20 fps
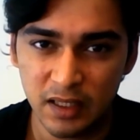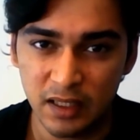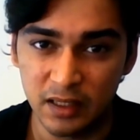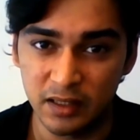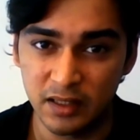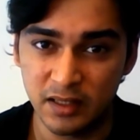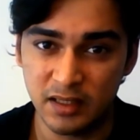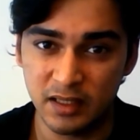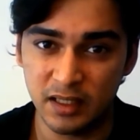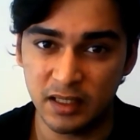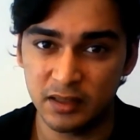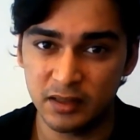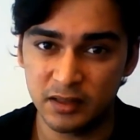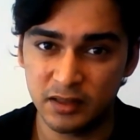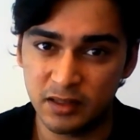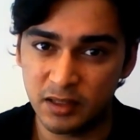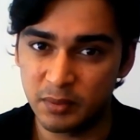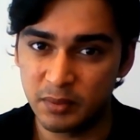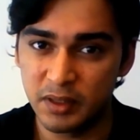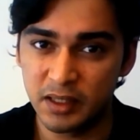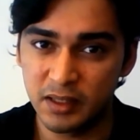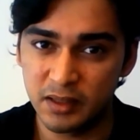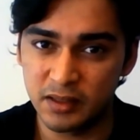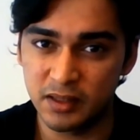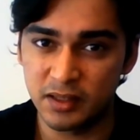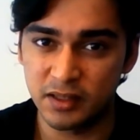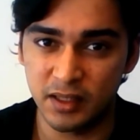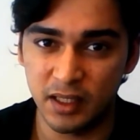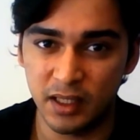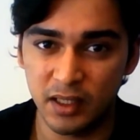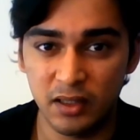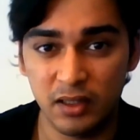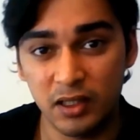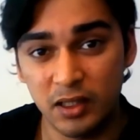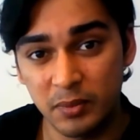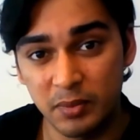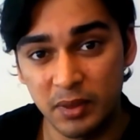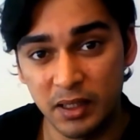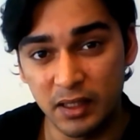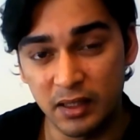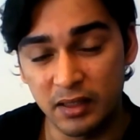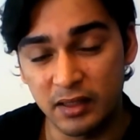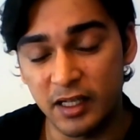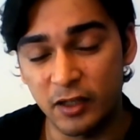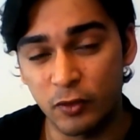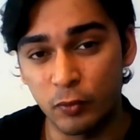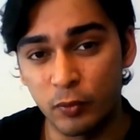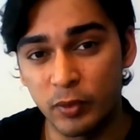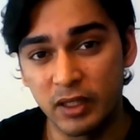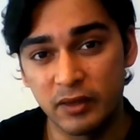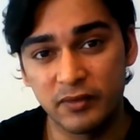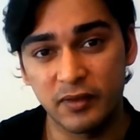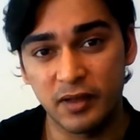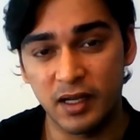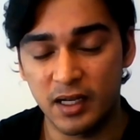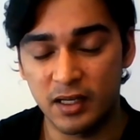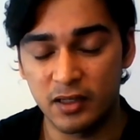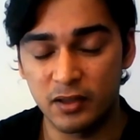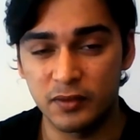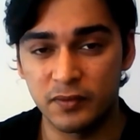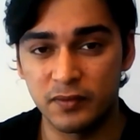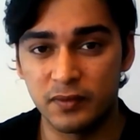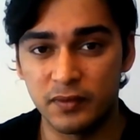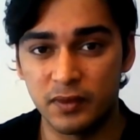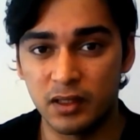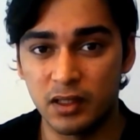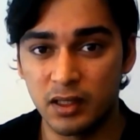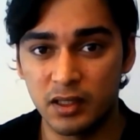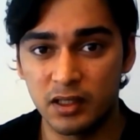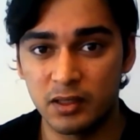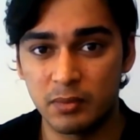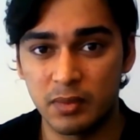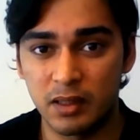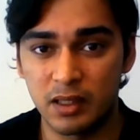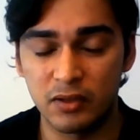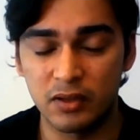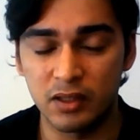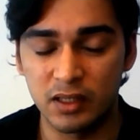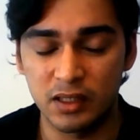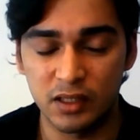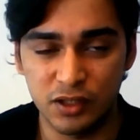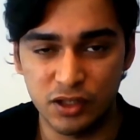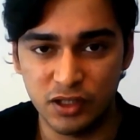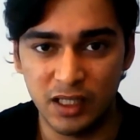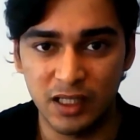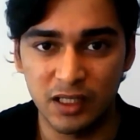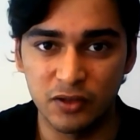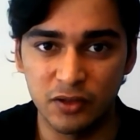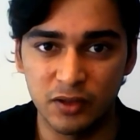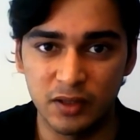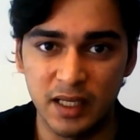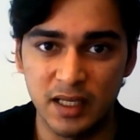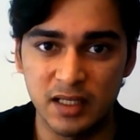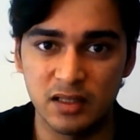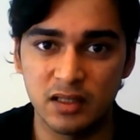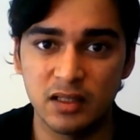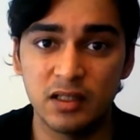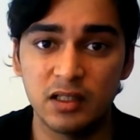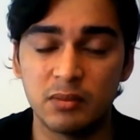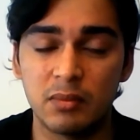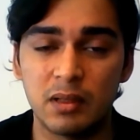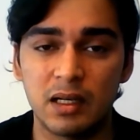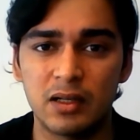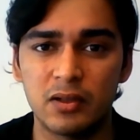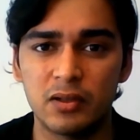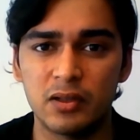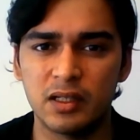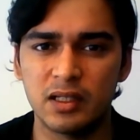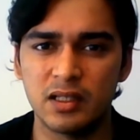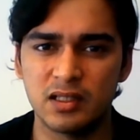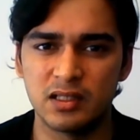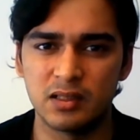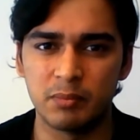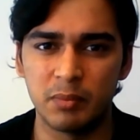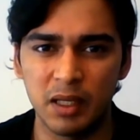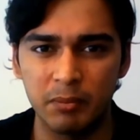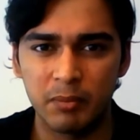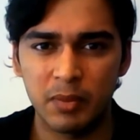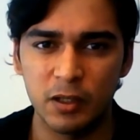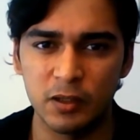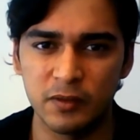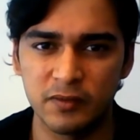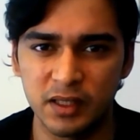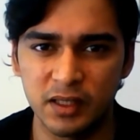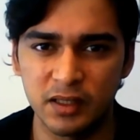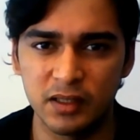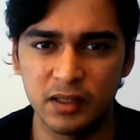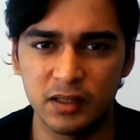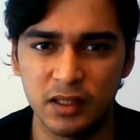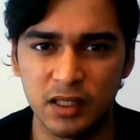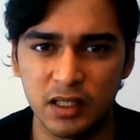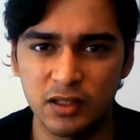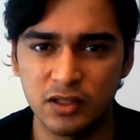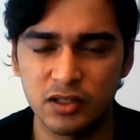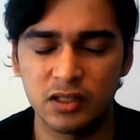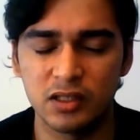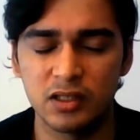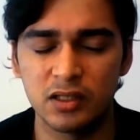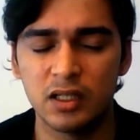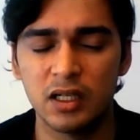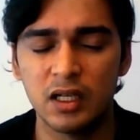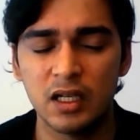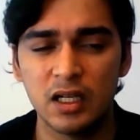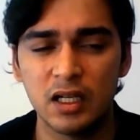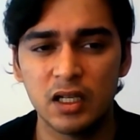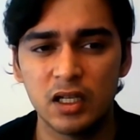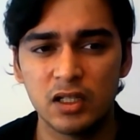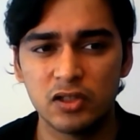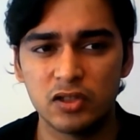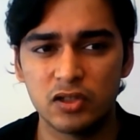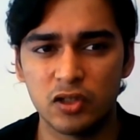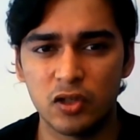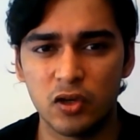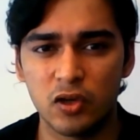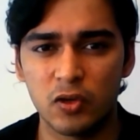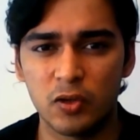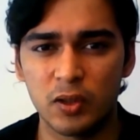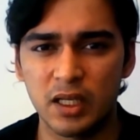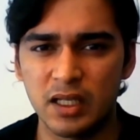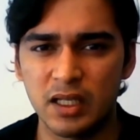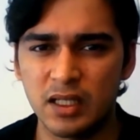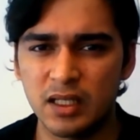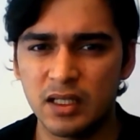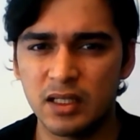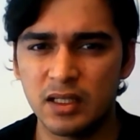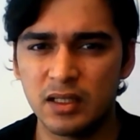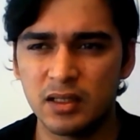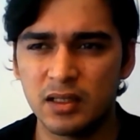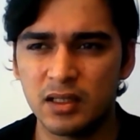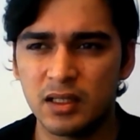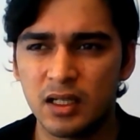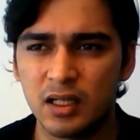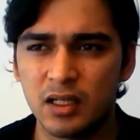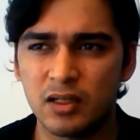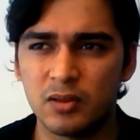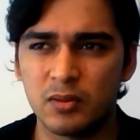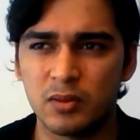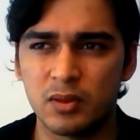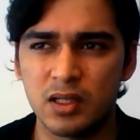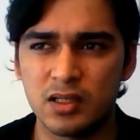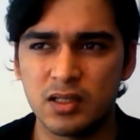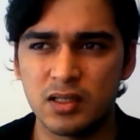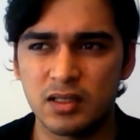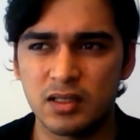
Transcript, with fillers: the Sant Kabir, the Saint Kabir that we've kind of learned about in our childhood days, heard about. It's a big part of the Indian culture. So he was